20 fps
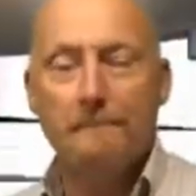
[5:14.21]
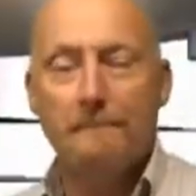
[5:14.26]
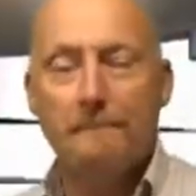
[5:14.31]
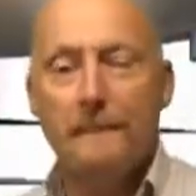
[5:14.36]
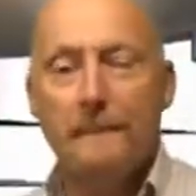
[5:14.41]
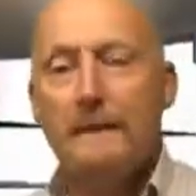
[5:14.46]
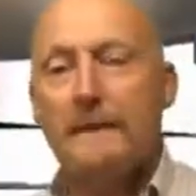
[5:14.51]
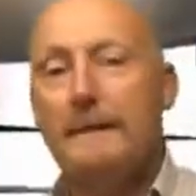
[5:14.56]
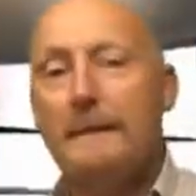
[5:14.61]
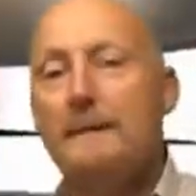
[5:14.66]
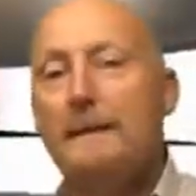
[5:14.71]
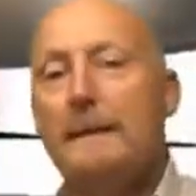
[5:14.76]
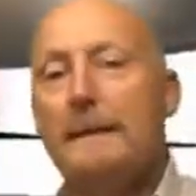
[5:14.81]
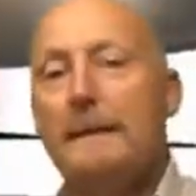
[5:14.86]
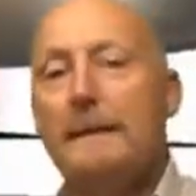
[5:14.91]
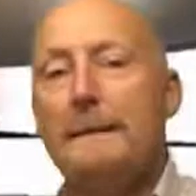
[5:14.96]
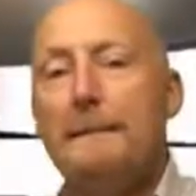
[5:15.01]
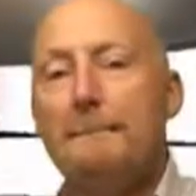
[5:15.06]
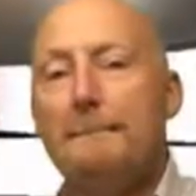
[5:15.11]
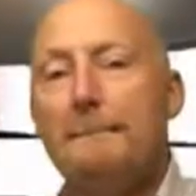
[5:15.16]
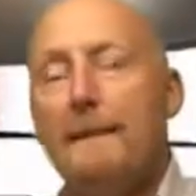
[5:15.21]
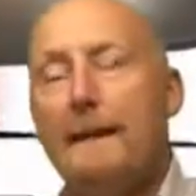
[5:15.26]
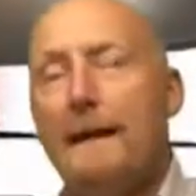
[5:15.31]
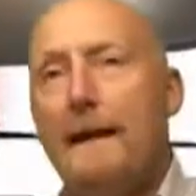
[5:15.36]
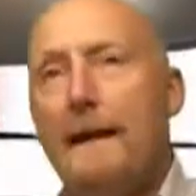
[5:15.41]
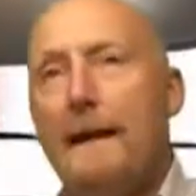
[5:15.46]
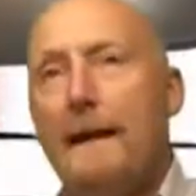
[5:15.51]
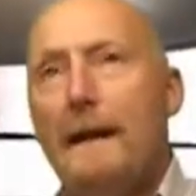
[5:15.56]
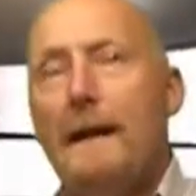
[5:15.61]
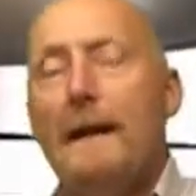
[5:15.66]
Similarly,
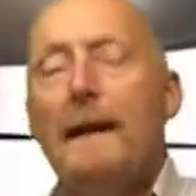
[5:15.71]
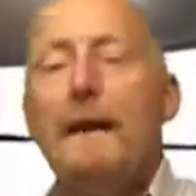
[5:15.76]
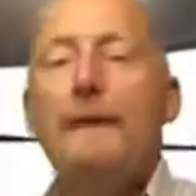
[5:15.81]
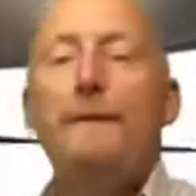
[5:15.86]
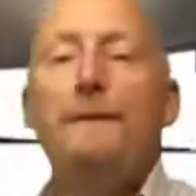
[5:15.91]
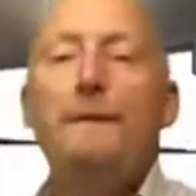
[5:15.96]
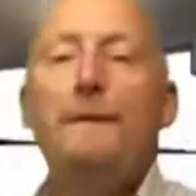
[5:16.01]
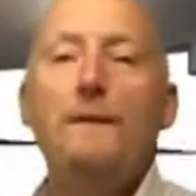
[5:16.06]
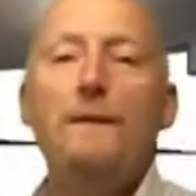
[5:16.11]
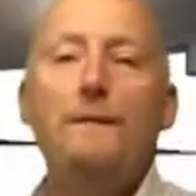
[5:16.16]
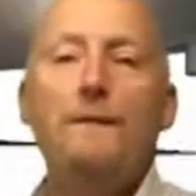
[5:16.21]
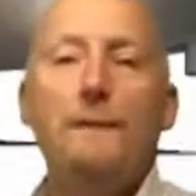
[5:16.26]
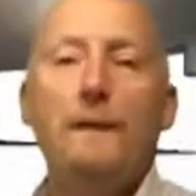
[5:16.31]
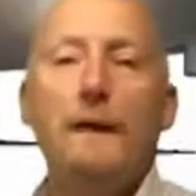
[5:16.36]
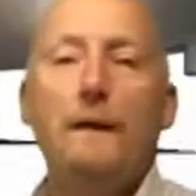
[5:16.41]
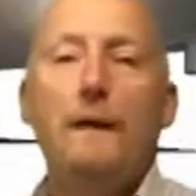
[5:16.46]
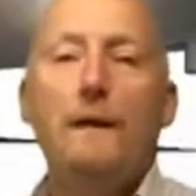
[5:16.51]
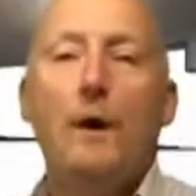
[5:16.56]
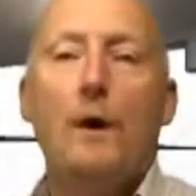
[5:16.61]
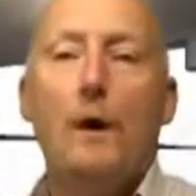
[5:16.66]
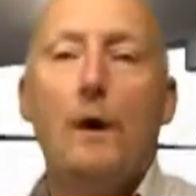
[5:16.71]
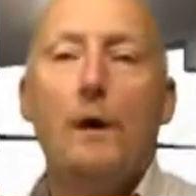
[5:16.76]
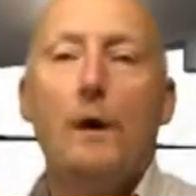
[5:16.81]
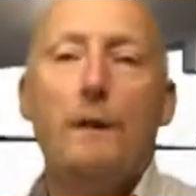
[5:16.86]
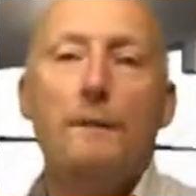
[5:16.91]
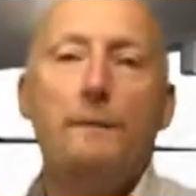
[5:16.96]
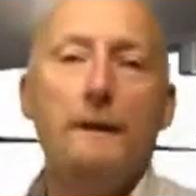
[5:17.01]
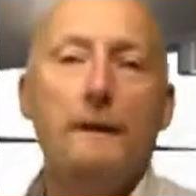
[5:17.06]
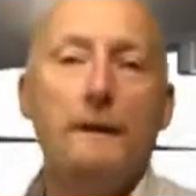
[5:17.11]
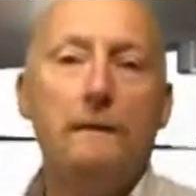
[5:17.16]
if you've been on a
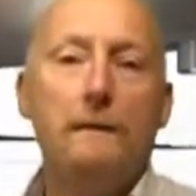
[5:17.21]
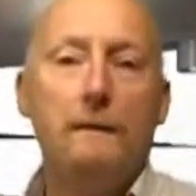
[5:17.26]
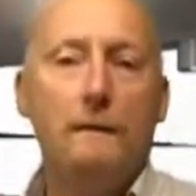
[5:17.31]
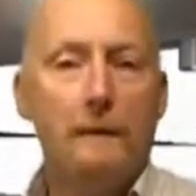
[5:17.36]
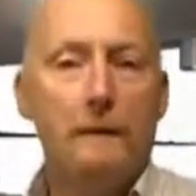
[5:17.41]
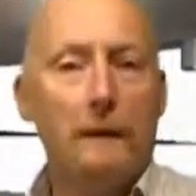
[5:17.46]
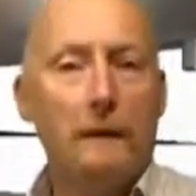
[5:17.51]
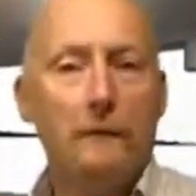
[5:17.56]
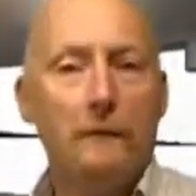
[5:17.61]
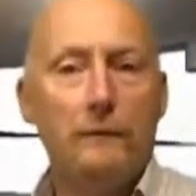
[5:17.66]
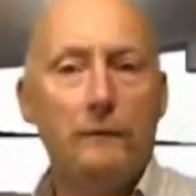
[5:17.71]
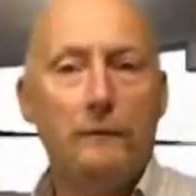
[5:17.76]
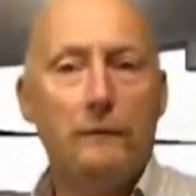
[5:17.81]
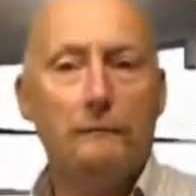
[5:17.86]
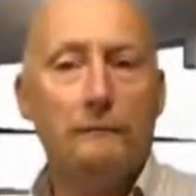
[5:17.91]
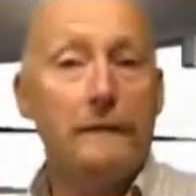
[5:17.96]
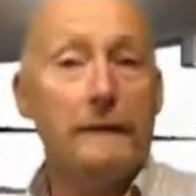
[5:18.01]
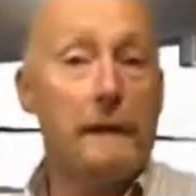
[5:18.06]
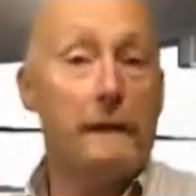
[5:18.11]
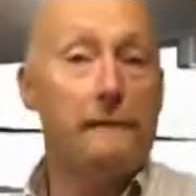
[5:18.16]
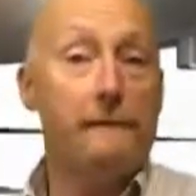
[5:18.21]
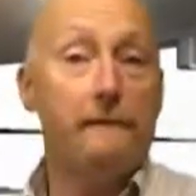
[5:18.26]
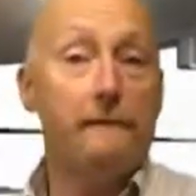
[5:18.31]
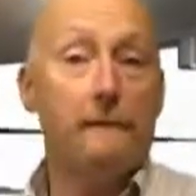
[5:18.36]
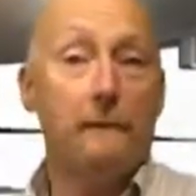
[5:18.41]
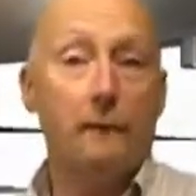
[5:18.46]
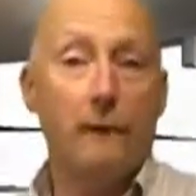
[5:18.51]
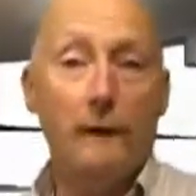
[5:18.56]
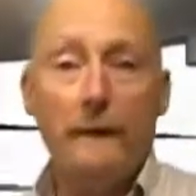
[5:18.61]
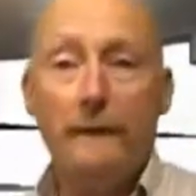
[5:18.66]
bit of a binge, say for a
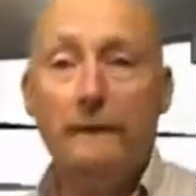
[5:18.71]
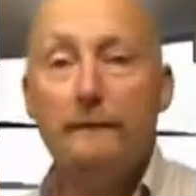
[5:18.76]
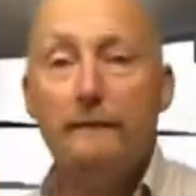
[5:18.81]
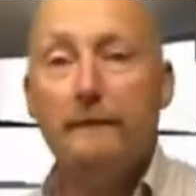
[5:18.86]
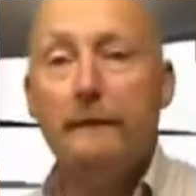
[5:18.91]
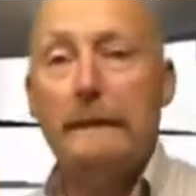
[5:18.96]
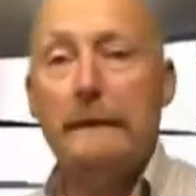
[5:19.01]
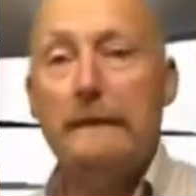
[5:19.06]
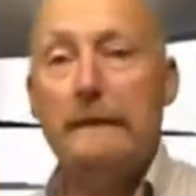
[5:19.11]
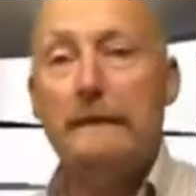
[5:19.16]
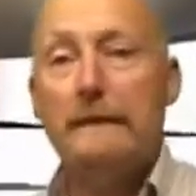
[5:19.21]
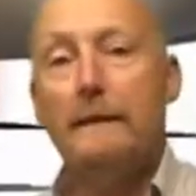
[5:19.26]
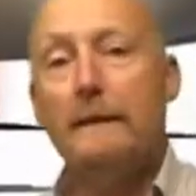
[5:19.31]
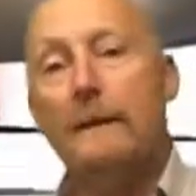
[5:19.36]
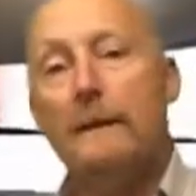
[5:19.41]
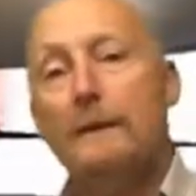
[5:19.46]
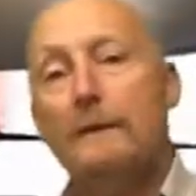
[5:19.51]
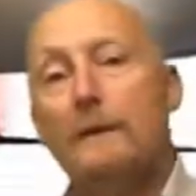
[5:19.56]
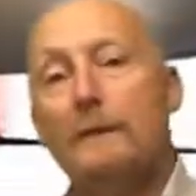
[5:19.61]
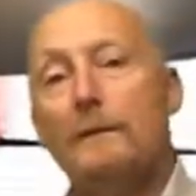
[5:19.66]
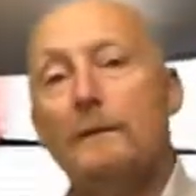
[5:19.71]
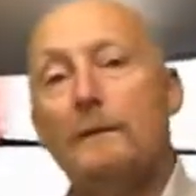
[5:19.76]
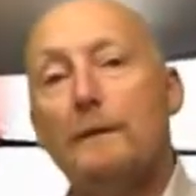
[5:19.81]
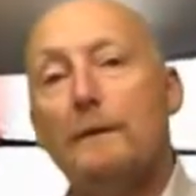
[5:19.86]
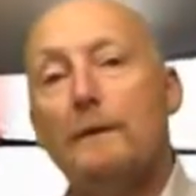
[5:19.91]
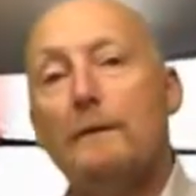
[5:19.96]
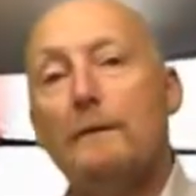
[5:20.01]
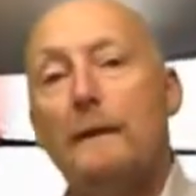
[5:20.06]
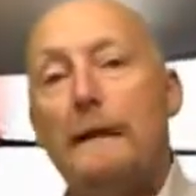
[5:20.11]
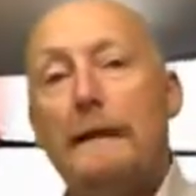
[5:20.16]
wedding feast, or
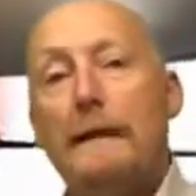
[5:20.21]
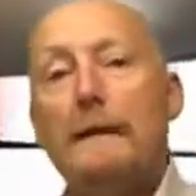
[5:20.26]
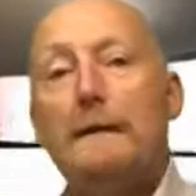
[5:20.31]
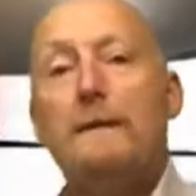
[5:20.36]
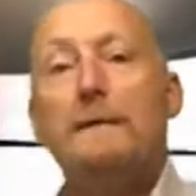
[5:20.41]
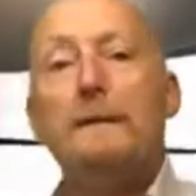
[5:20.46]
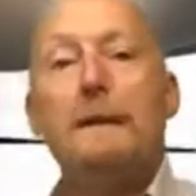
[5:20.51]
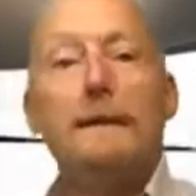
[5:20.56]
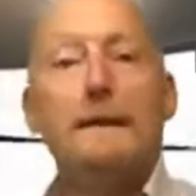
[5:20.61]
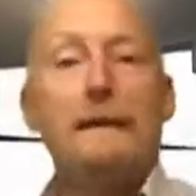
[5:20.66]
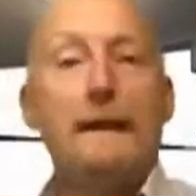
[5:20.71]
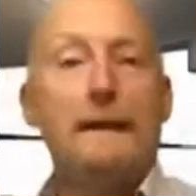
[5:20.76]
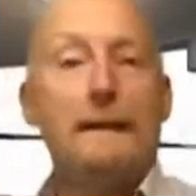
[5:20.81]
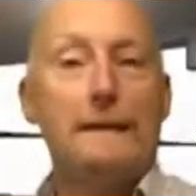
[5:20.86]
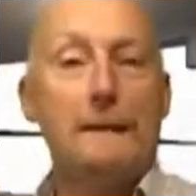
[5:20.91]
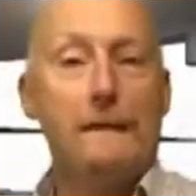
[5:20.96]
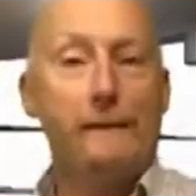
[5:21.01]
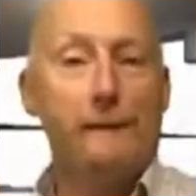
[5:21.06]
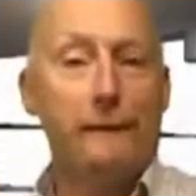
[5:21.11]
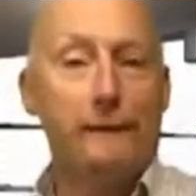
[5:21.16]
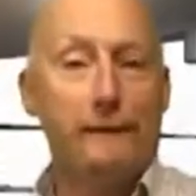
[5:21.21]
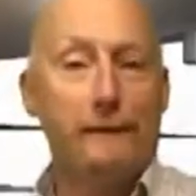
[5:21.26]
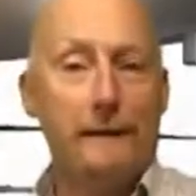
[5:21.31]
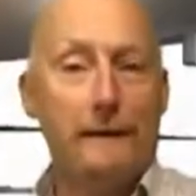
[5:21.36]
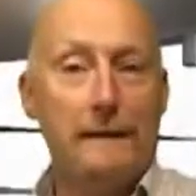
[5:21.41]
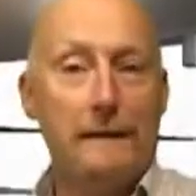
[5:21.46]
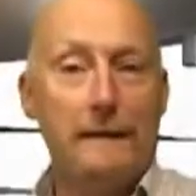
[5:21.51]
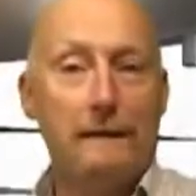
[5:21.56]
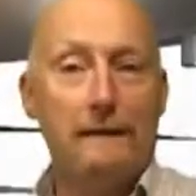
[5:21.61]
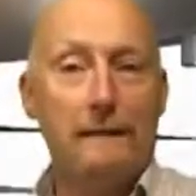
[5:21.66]
you've eaten to excess over the
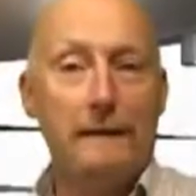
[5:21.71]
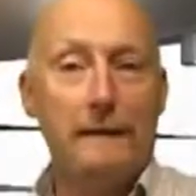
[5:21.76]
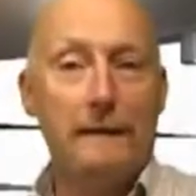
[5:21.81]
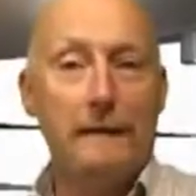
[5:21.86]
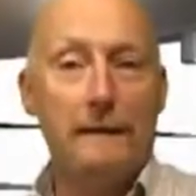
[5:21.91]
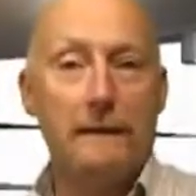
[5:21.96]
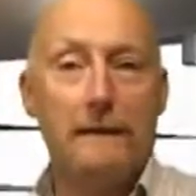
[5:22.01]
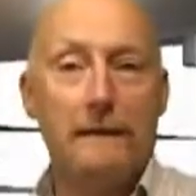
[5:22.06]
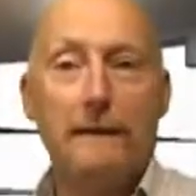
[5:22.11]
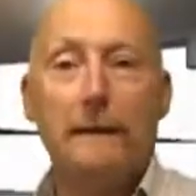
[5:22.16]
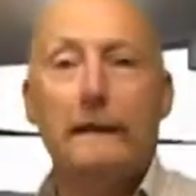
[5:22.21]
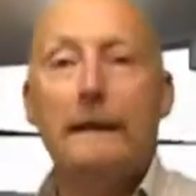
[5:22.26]
festive season,